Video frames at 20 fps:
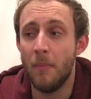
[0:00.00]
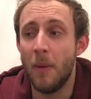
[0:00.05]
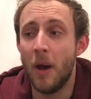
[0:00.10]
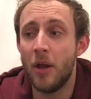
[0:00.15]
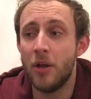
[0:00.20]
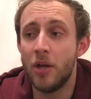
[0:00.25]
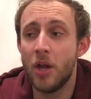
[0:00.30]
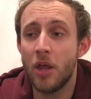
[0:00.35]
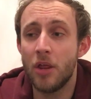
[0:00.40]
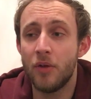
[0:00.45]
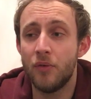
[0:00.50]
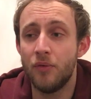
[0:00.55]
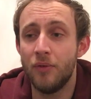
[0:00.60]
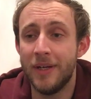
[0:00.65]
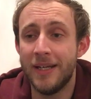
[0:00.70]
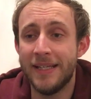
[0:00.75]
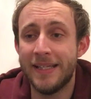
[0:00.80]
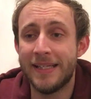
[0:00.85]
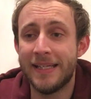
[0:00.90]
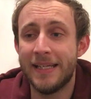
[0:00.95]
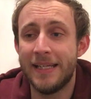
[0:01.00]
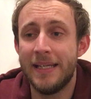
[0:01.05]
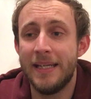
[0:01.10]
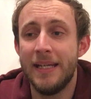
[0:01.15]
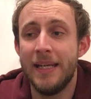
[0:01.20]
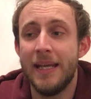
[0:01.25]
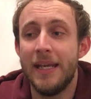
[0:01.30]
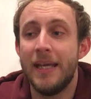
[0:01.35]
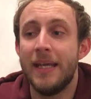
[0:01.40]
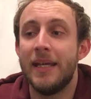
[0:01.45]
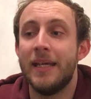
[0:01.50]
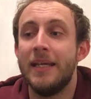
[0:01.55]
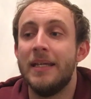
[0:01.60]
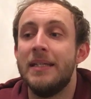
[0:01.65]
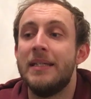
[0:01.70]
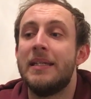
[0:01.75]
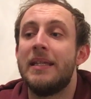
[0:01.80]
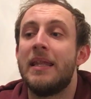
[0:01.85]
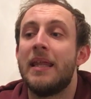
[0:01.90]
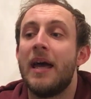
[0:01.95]
Another reason
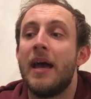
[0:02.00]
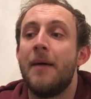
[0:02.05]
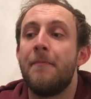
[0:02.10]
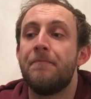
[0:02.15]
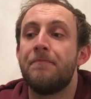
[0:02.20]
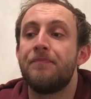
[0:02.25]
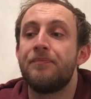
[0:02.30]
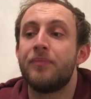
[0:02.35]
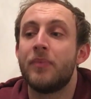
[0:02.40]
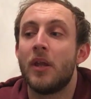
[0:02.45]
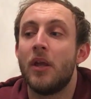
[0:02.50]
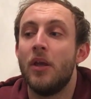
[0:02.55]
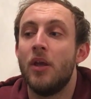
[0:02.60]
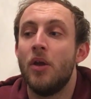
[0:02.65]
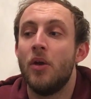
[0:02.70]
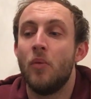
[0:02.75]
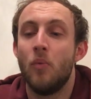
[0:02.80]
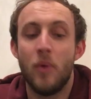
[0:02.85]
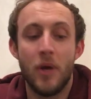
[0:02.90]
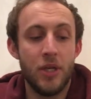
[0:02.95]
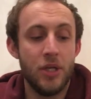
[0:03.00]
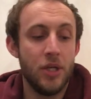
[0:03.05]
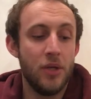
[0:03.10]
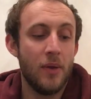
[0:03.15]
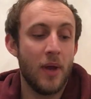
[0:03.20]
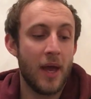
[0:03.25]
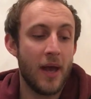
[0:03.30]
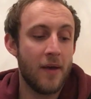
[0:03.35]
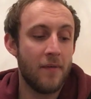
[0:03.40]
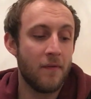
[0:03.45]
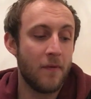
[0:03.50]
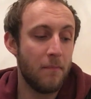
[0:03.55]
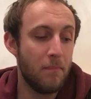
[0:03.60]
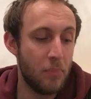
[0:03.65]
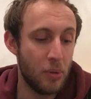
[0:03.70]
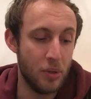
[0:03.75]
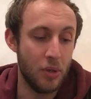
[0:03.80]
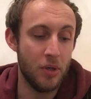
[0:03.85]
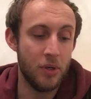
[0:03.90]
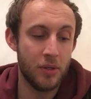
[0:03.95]
is that when you have a
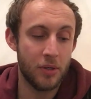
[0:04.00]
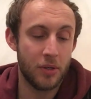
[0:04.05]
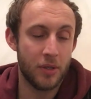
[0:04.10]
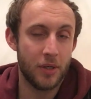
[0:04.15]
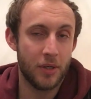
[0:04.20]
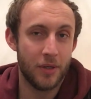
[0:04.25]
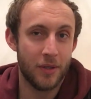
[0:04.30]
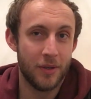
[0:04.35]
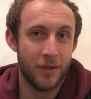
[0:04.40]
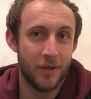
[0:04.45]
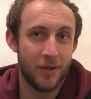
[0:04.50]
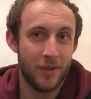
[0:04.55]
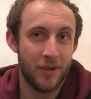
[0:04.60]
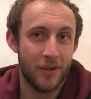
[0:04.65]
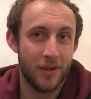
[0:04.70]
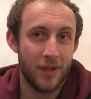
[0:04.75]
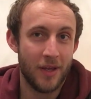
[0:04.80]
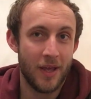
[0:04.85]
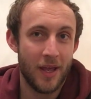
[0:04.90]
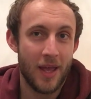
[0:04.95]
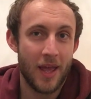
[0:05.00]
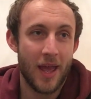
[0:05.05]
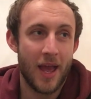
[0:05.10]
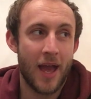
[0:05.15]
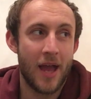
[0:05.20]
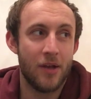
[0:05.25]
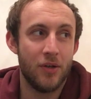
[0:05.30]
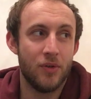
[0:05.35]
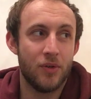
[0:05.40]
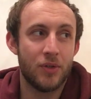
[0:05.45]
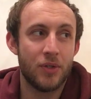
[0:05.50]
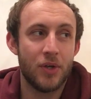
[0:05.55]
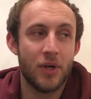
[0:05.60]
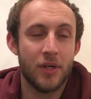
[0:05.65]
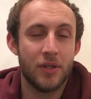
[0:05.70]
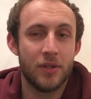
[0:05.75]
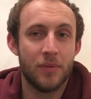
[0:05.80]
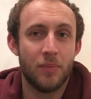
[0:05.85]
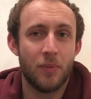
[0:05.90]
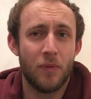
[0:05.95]
book and you're
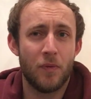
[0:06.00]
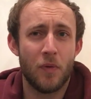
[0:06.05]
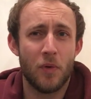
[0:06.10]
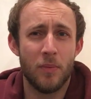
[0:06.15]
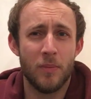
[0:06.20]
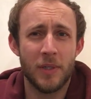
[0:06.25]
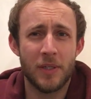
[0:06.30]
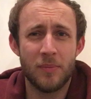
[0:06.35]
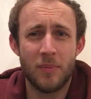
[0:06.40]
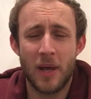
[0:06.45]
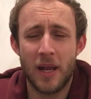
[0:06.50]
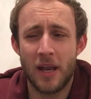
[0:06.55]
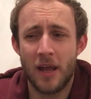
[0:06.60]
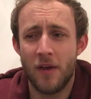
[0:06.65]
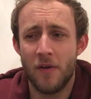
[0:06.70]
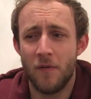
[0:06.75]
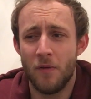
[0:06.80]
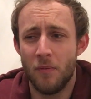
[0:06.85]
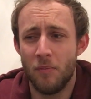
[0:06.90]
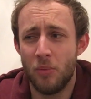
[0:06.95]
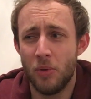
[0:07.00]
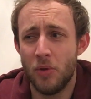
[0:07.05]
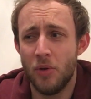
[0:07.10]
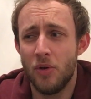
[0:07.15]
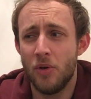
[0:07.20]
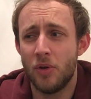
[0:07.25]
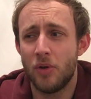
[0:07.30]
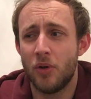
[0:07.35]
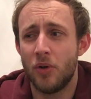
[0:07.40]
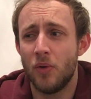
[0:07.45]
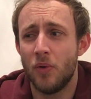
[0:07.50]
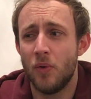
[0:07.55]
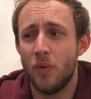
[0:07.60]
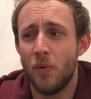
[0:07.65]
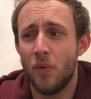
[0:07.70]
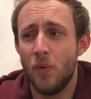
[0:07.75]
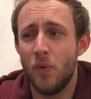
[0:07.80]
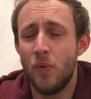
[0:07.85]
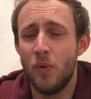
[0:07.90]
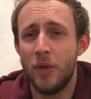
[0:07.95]
trying to perform a spell out of a book,
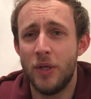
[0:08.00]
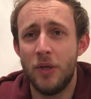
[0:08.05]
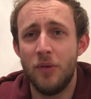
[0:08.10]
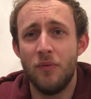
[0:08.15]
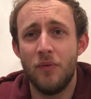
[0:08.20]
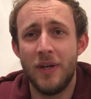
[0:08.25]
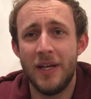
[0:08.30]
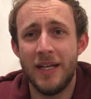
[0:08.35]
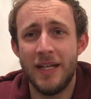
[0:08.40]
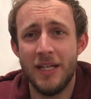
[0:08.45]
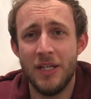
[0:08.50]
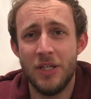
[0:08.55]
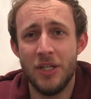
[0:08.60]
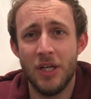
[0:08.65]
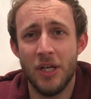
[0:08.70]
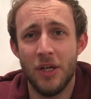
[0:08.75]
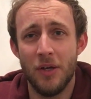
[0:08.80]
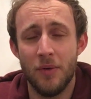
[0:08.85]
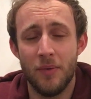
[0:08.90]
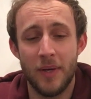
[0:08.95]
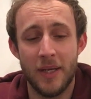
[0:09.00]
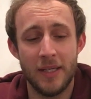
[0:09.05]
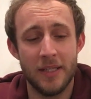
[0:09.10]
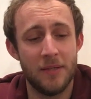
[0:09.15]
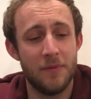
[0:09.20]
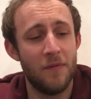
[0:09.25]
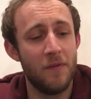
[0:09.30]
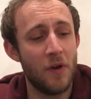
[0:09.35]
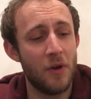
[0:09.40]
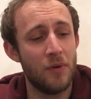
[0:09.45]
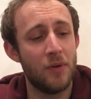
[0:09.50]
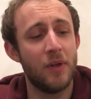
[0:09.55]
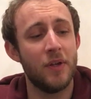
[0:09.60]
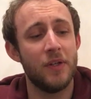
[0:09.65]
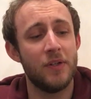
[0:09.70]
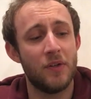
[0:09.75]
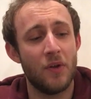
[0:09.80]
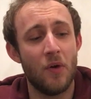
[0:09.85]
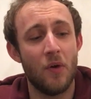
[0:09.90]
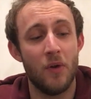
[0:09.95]
all you really do is
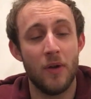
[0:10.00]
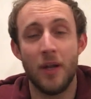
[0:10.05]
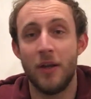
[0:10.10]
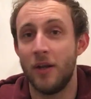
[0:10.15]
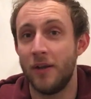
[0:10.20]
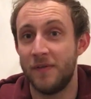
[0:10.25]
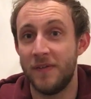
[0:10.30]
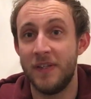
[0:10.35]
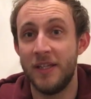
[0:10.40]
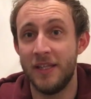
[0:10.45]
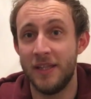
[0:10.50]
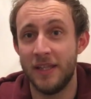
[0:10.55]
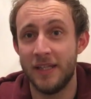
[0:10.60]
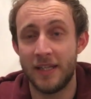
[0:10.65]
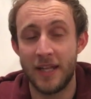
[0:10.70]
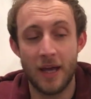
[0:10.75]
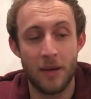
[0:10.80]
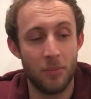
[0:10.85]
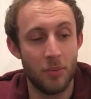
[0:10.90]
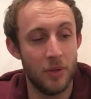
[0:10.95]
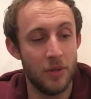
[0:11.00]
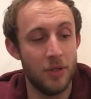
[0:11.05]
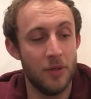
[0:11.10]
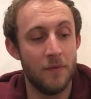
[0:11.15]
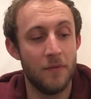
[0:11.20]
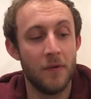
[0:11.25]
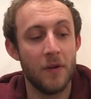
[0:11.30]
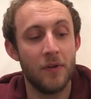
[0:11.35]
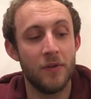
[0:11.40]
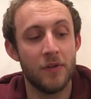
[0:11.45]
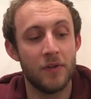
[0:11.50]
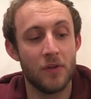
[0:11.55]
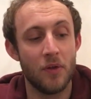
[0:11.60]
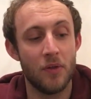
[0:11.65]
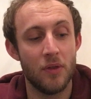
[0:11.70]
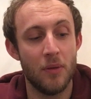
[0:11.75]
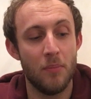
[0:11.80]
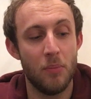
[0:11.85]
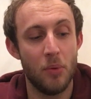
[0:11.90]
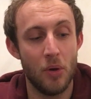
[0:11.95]
focus on, and I've seen this happen, you focus on
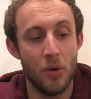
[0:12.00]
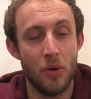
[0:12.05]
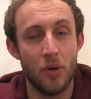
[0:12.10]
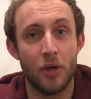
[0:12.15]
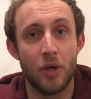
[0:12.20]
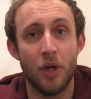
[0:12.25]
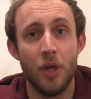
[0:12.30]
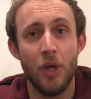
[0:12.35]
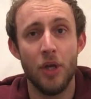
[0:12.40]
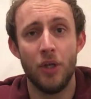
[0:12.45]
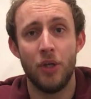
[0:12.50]
the book.